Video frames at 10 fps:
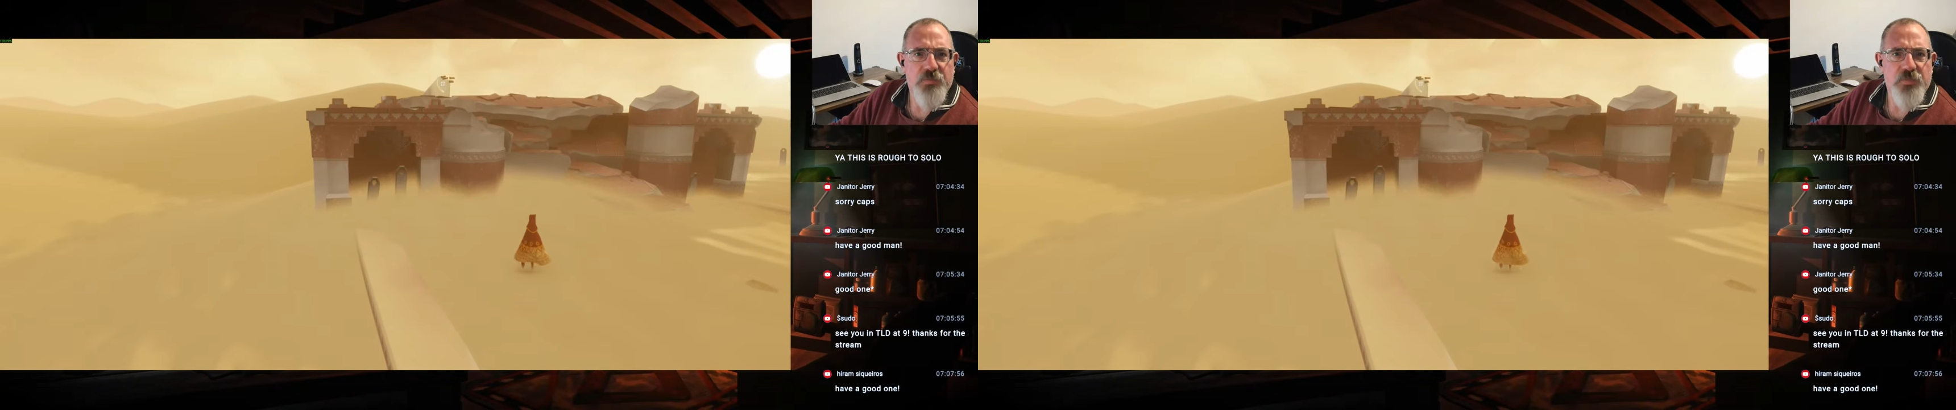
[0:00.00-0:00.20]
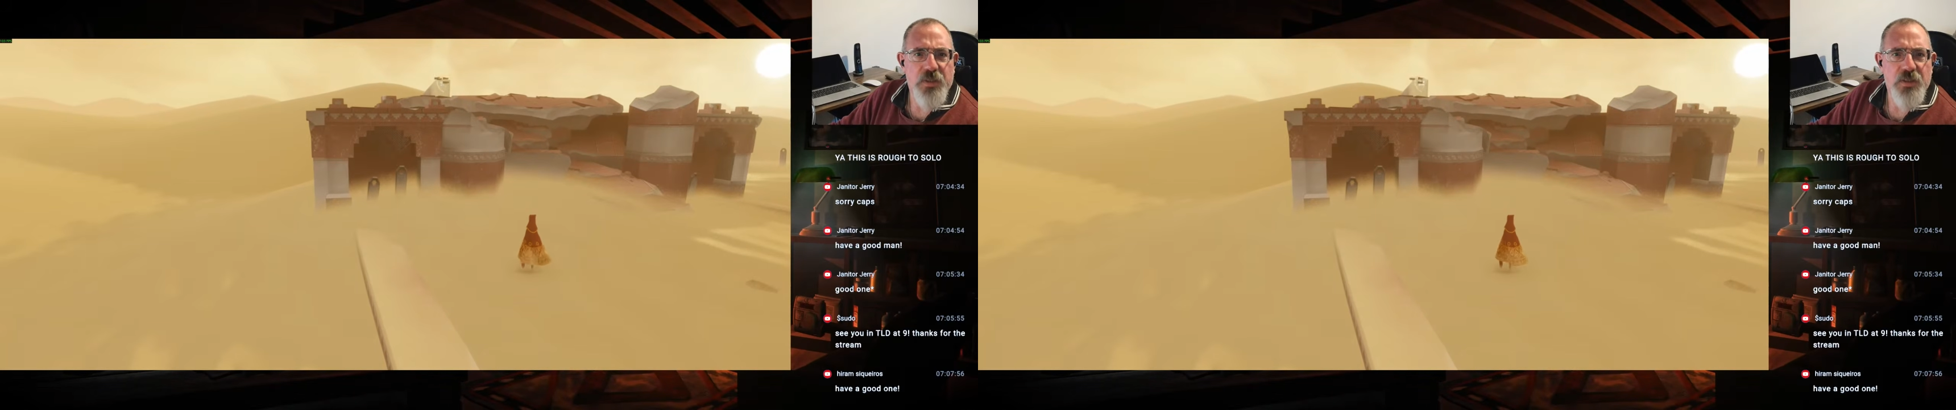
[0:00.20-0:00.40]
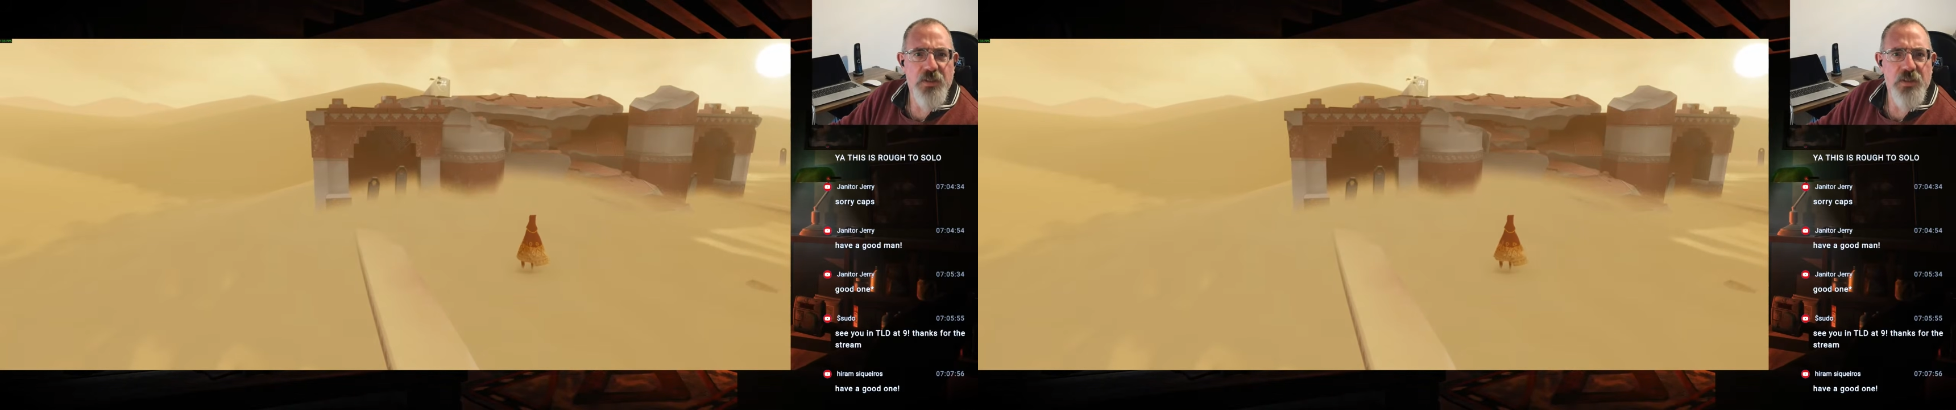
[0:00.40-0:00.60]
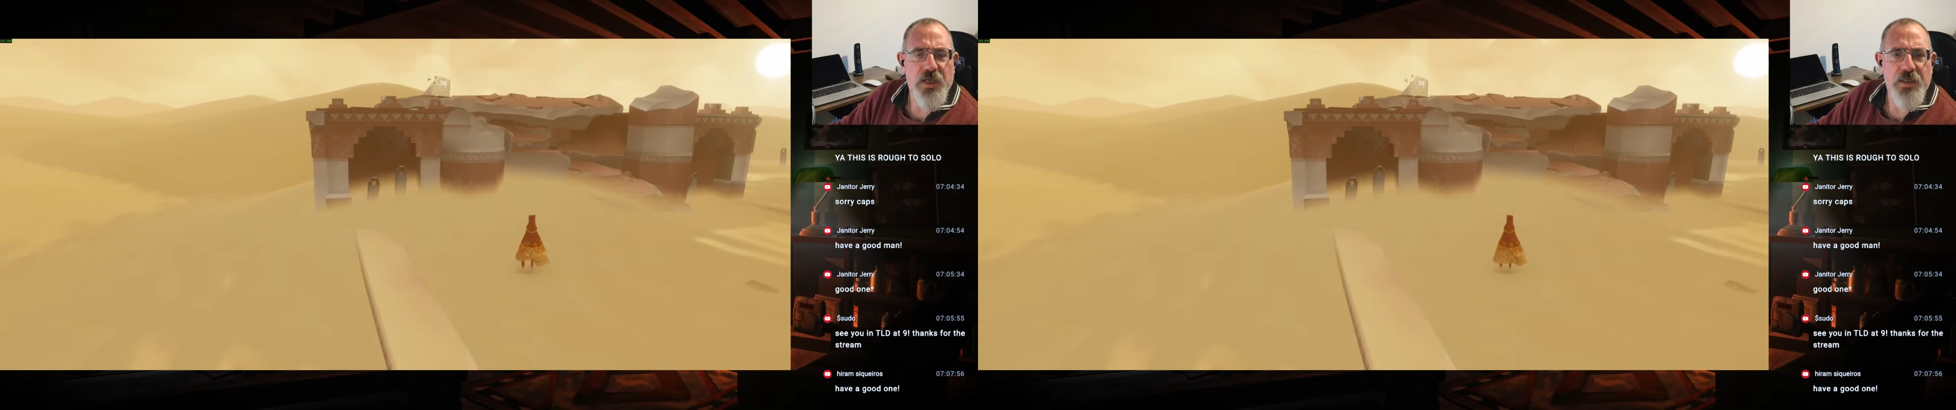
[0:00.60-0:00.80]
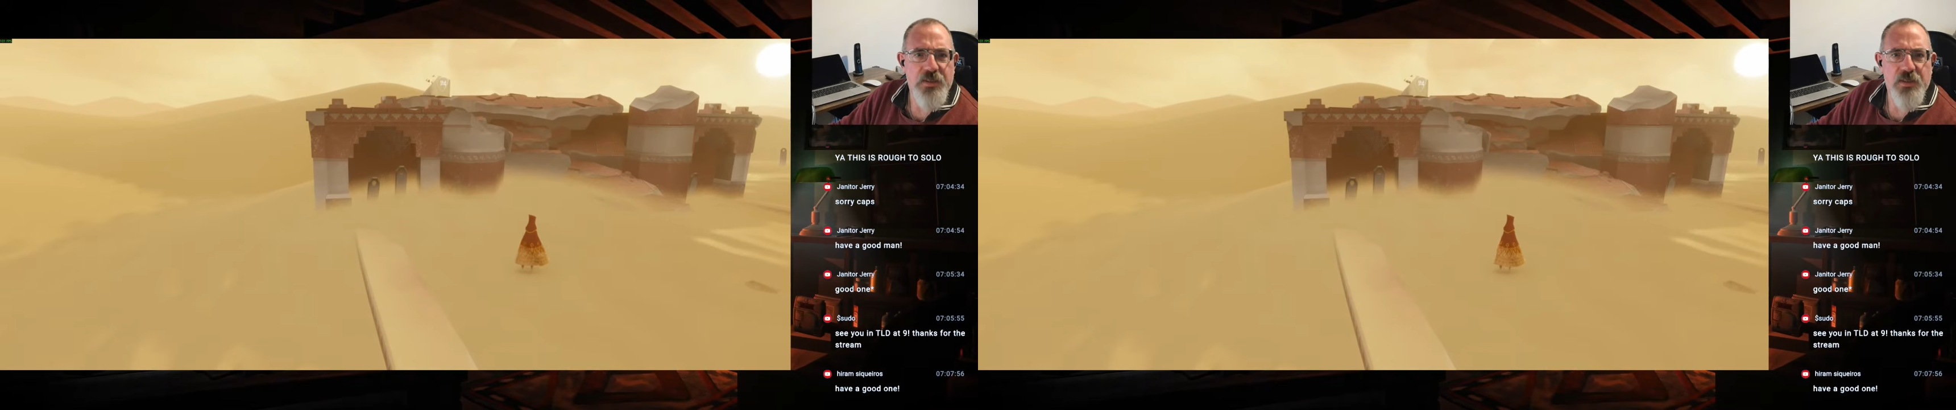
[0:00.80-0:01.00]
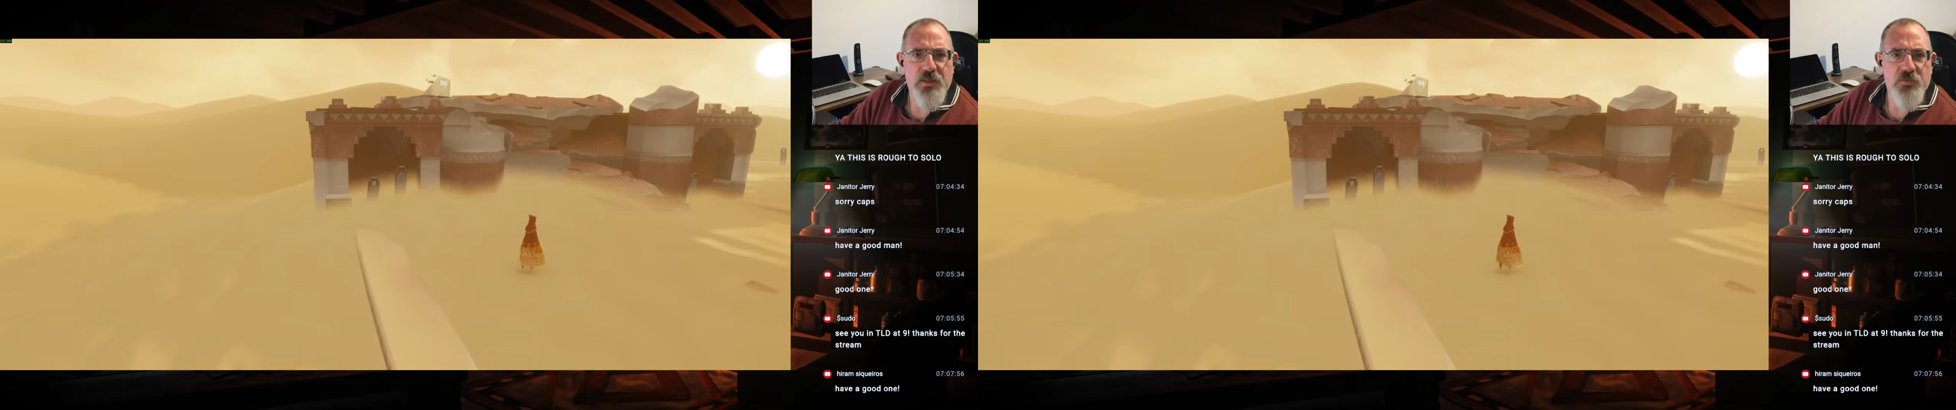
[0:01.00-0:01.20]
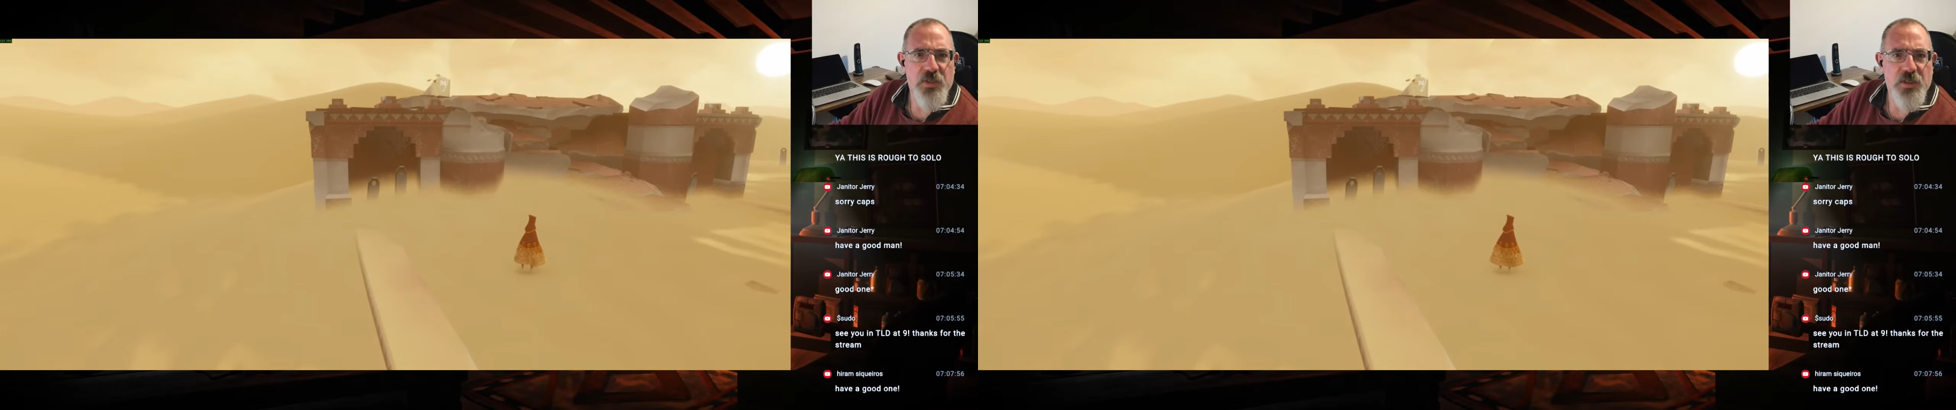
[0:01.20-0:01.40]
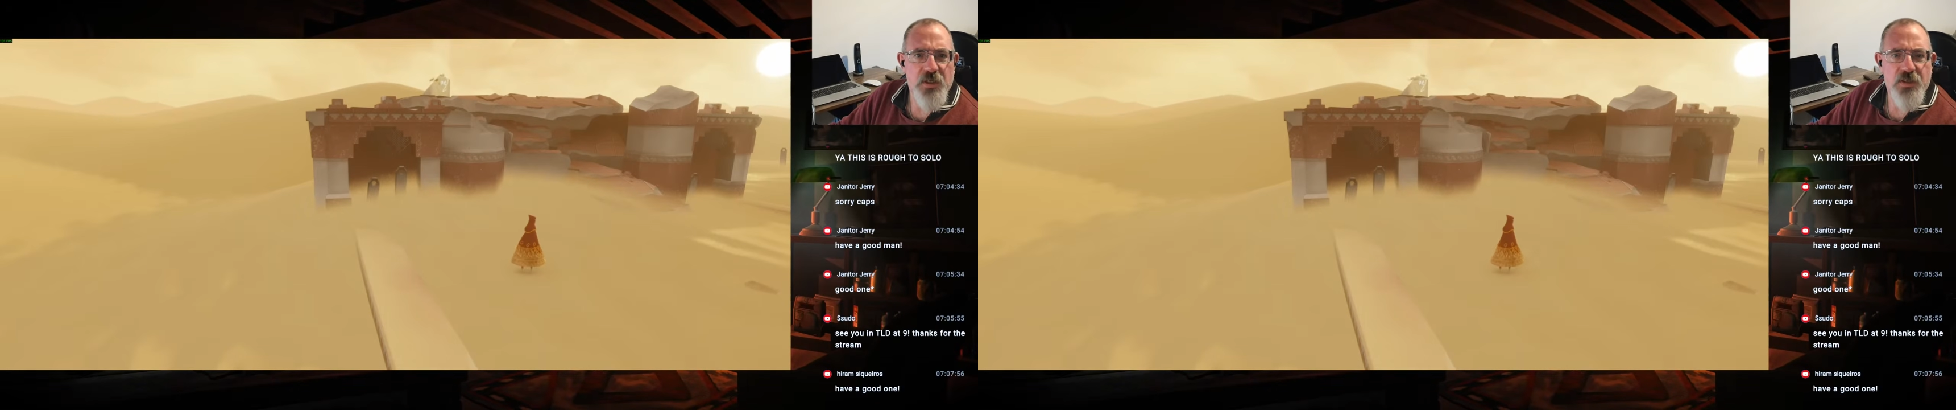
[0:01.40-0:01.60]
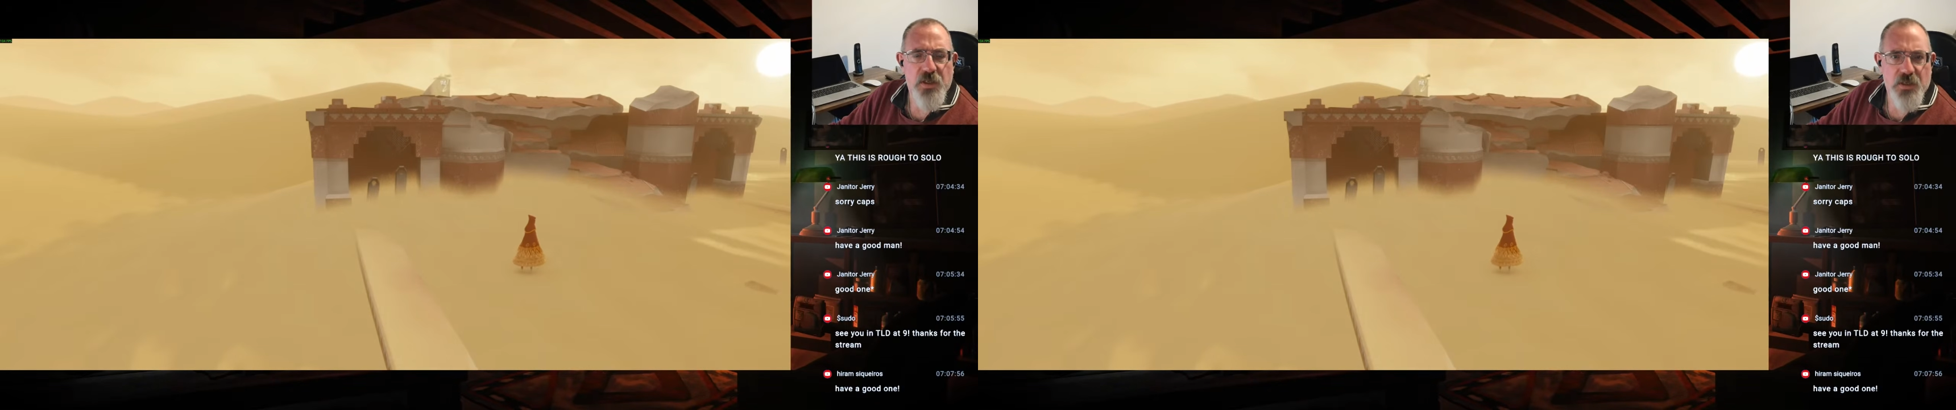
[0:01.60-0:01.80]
but I didn't immediately see